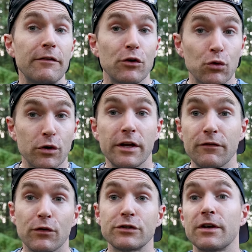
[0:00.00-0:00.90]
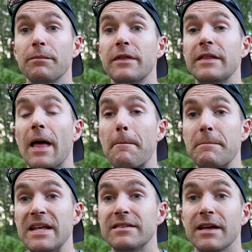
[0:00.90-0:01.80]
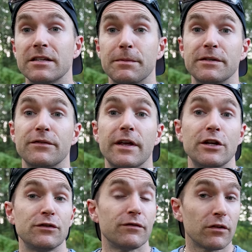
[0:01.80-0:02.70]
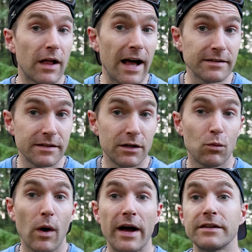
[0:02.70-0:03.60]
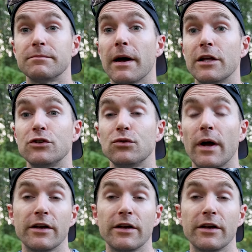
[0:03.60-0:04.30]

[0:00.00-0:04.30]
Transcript: If you're looking for something that meets that specification velocity-wise, mind you,